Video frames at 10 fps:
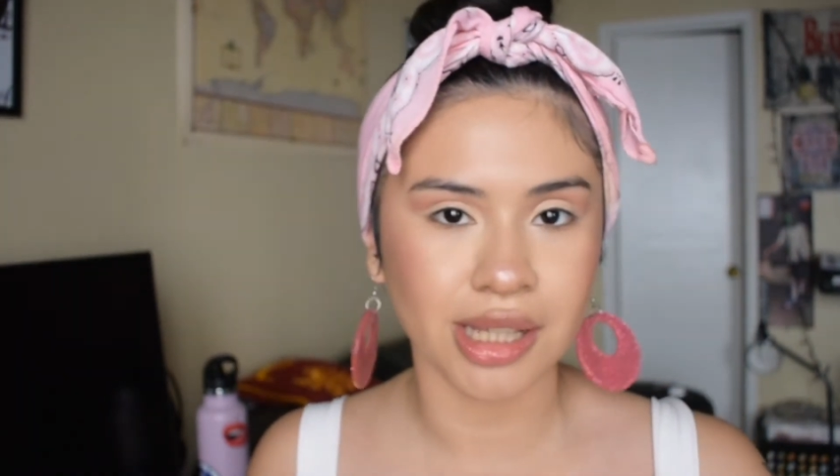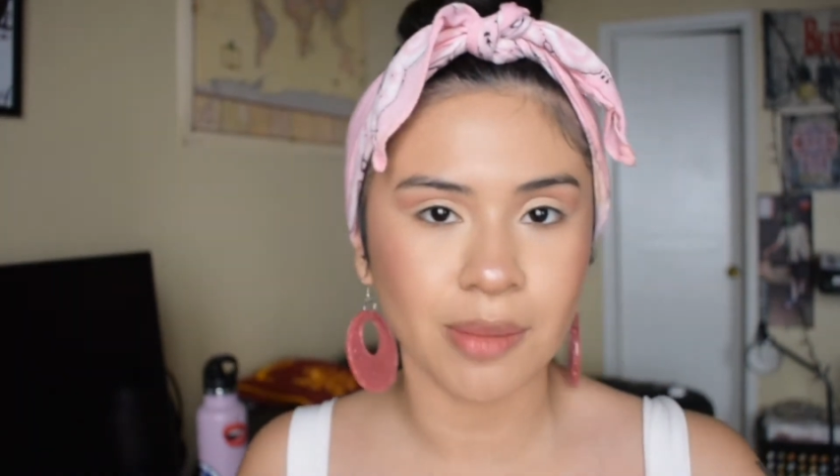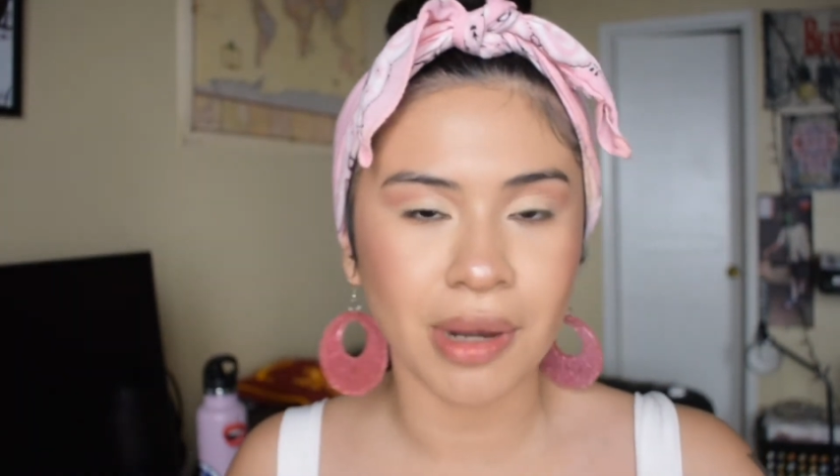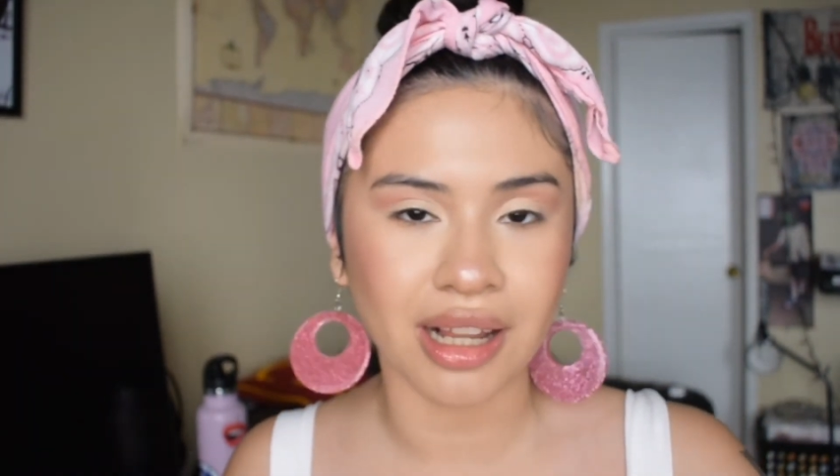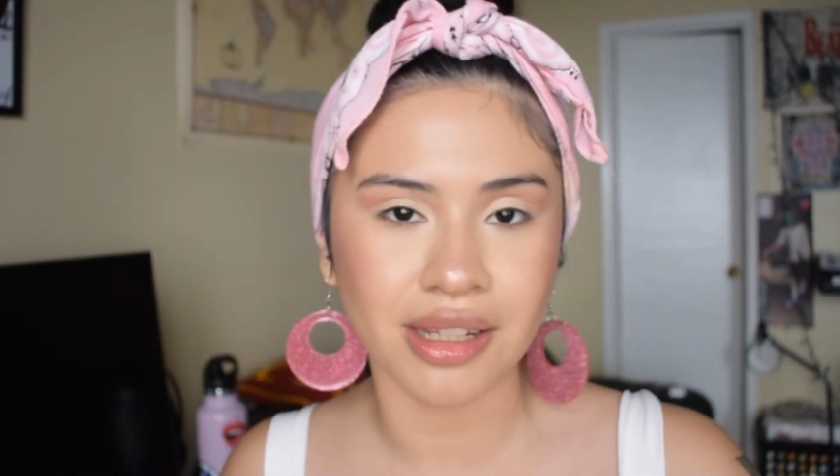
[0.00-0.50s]
in the
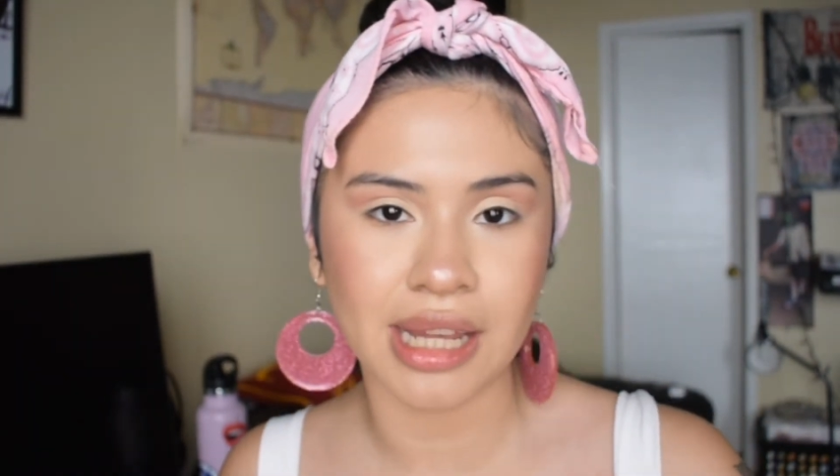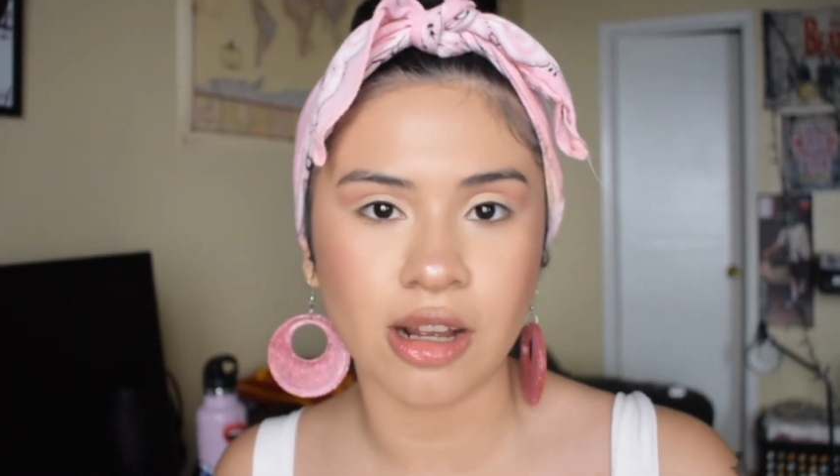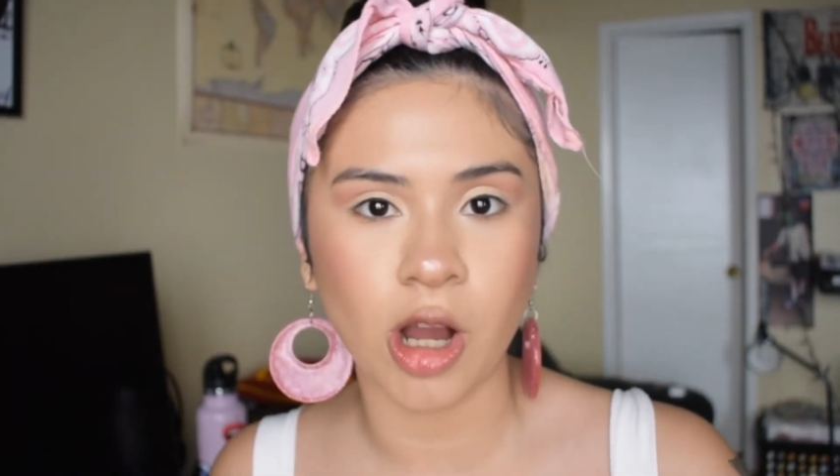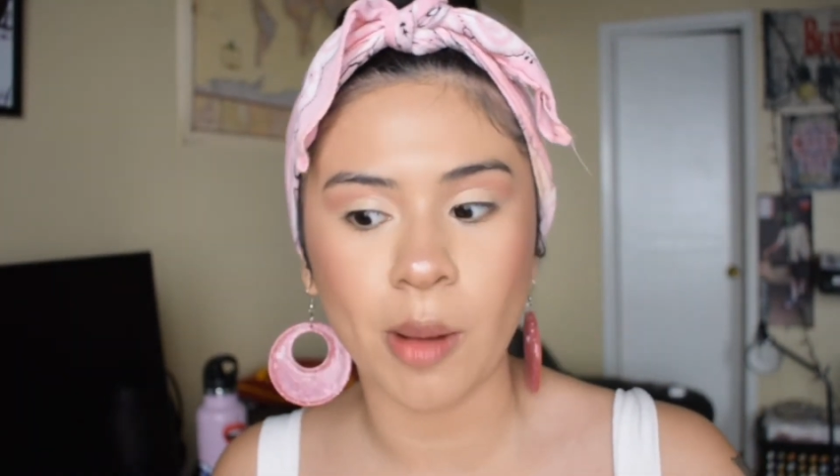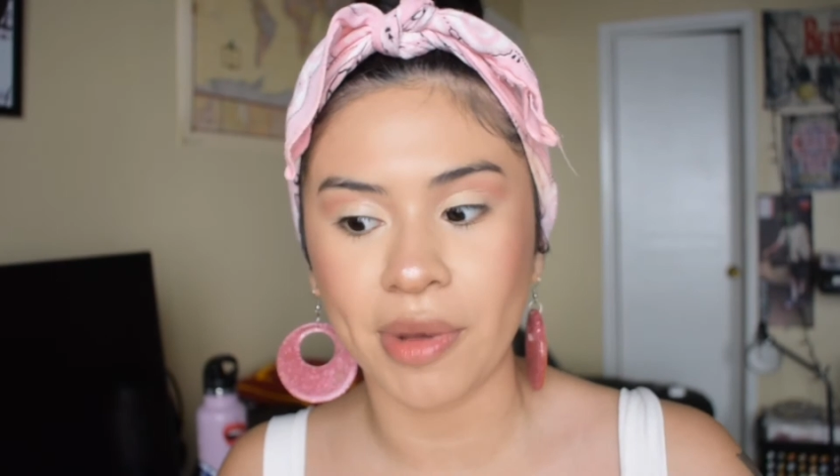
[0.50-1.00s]
palette that
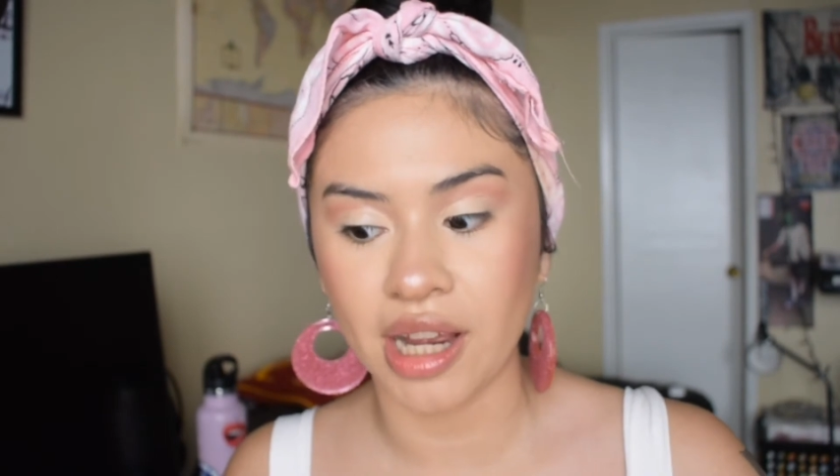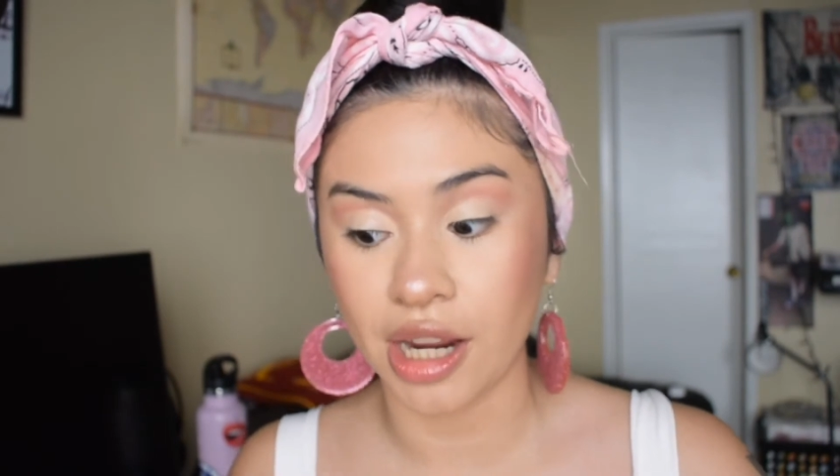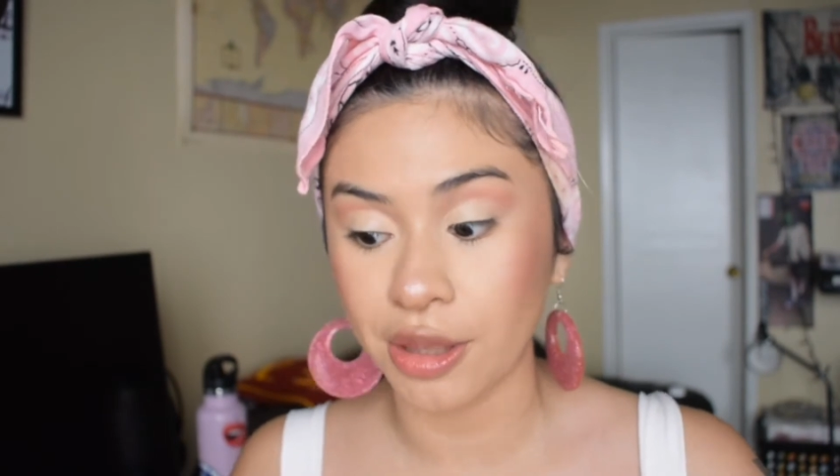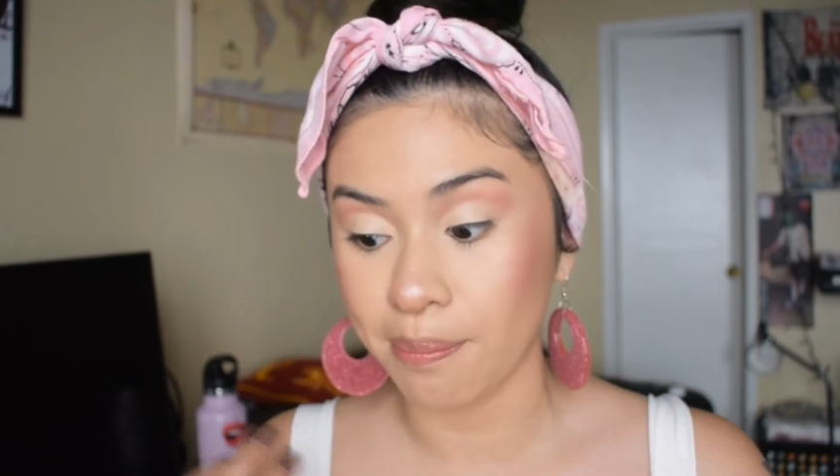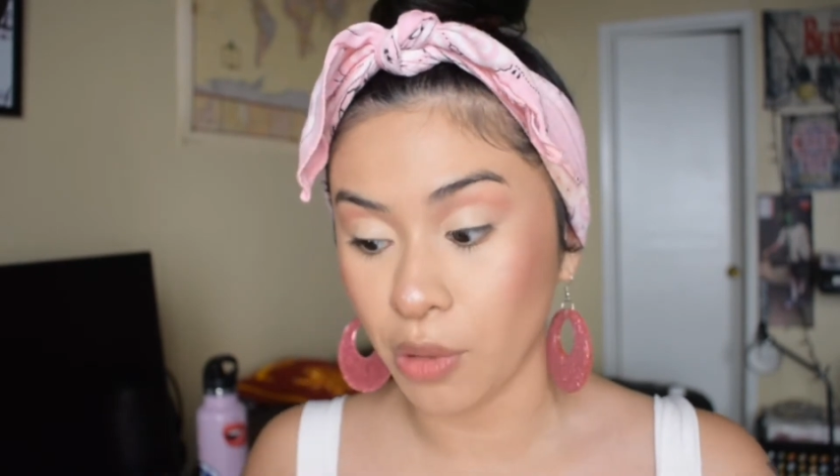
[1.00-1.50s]
caught my eye
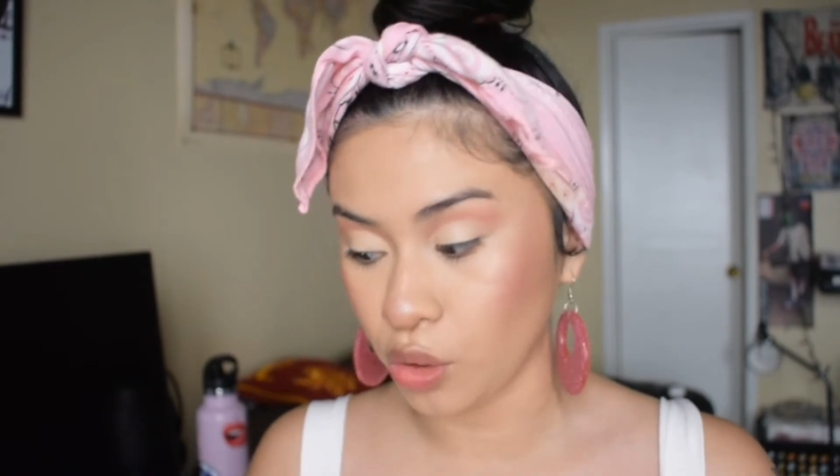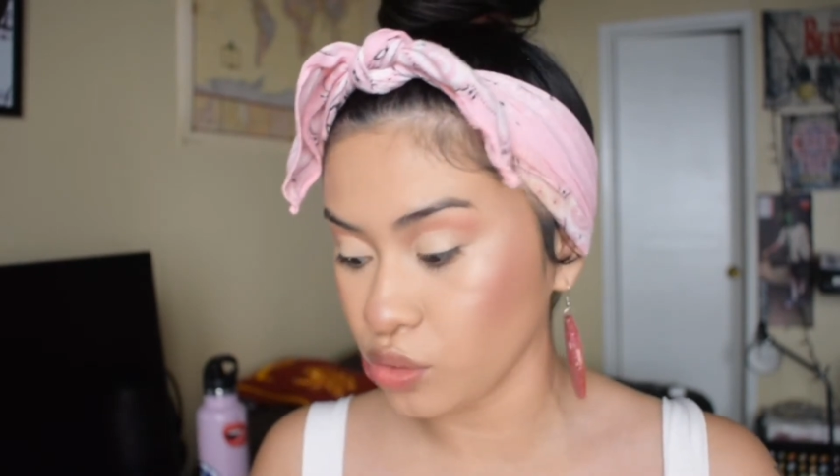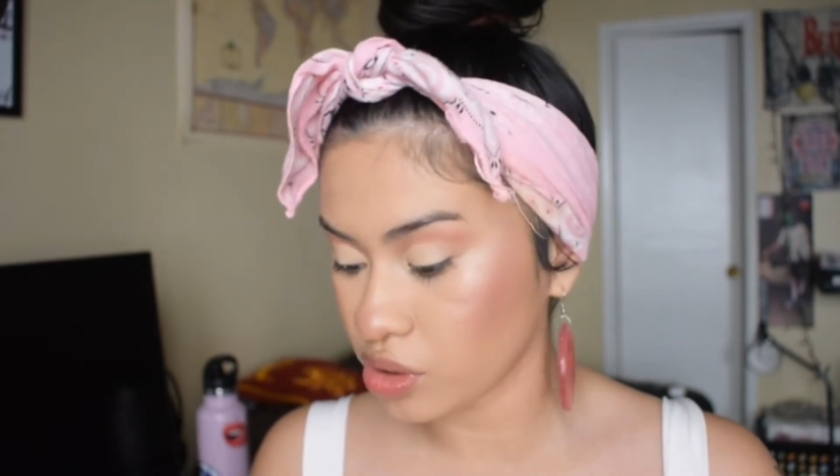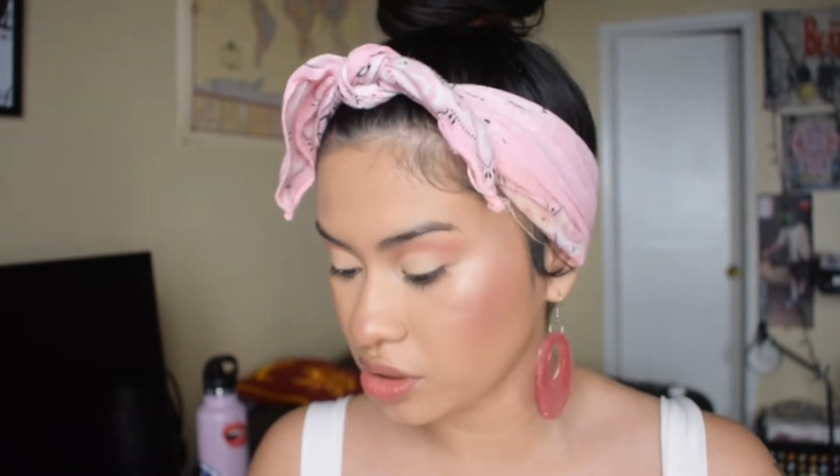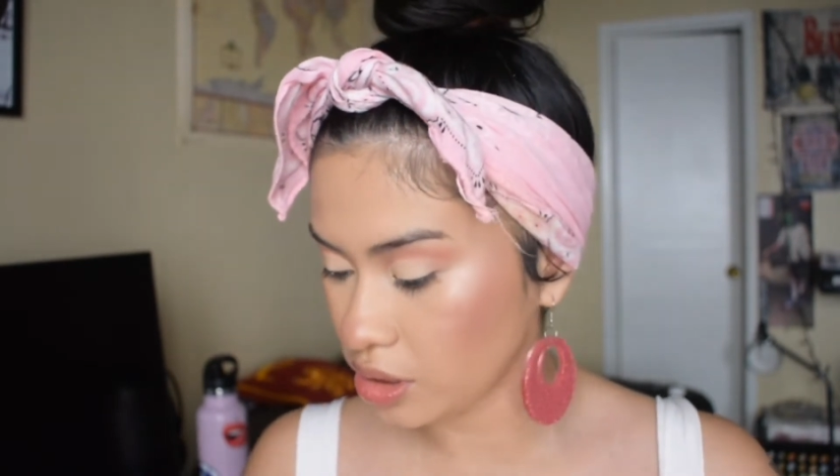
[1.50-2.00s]
the
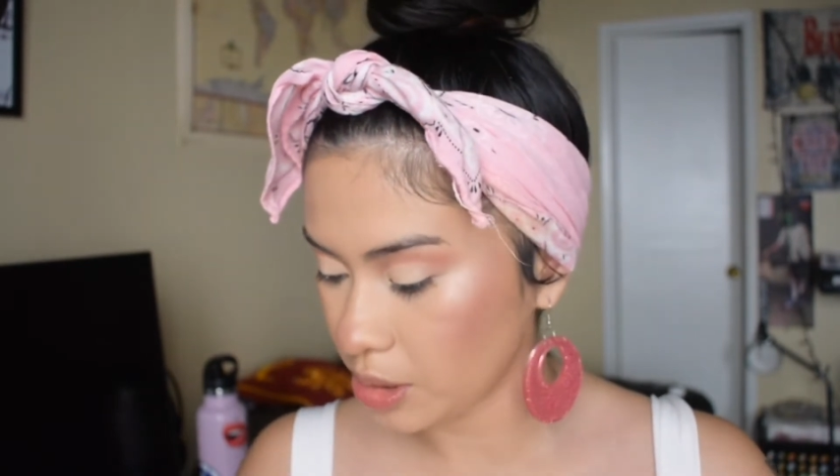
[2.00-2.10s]
most.